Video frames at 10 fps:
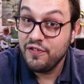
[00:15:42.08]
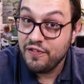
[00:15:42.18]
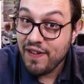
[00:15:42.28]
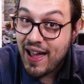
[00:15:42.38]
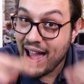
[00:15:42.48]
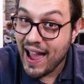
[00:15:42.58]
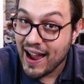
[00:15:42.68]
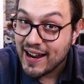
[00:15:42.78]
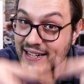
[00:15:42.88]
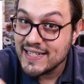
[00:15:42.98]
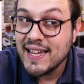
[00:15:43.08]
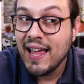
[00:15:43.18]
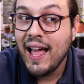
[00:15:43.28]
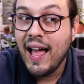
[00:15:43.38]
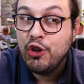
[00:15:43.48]
fact,
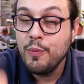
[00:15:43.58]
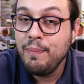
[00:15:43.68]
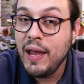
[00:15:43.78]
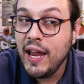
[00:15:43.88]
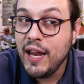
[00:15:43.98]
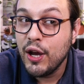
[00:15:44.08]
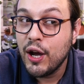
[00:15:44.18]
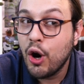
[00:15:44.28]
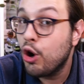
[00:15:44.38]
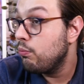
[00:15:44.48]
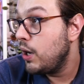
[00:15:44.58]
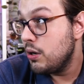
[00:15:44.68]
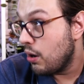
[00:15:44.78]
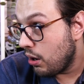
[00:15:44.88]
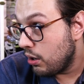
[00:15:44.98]
you may or may
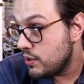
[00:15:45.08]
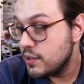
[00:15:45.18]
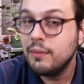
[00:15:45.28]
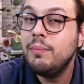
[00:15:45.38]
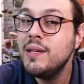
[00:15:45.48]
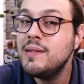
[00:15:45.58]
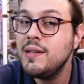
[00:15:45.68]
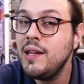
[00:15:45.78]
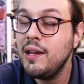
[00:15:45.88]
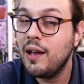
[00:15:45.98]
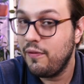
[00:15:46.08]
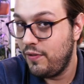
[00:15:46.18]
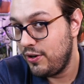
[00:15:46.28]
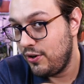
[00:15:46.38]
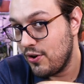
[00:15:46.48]
not be seeing a
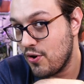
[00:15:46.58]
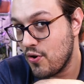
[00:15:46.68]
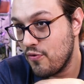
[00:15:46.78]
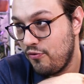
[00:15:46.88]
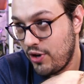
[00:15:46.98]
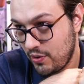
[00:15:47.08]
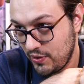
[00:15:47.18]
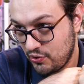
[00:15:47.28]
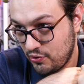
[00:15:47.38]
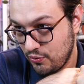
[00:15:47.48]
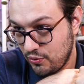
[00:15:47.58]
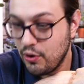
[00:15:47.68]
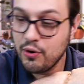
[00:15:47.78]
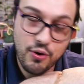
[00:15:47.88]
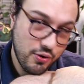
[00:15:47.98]
video very soon
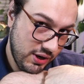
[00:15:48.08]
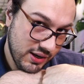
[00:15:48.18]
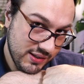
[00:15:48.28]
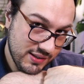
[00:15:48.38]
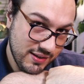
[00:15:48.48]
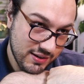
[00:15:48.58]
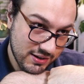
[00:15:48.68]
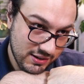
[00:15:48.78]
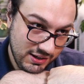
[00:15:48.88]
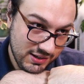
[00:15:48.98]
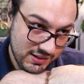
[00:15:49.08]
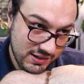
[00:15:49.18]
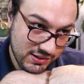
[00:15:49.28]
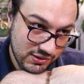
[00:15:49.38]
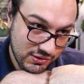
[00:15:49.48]
on Hoyas that are
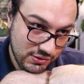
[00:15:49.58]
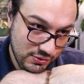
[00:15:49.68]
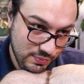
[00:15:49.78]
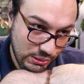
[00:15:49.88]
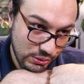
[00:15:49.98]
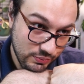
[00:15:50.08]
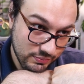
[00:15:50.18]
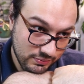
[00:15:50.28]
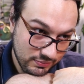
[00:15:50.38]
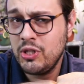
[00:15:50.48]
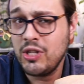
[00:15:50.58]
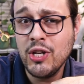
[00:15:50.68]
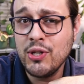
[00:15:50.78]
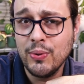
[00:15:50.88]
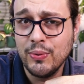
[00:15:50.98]
easiest to bloom. Stay
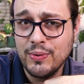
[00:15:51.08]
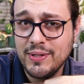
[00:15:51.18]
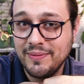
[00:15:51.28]
tuned.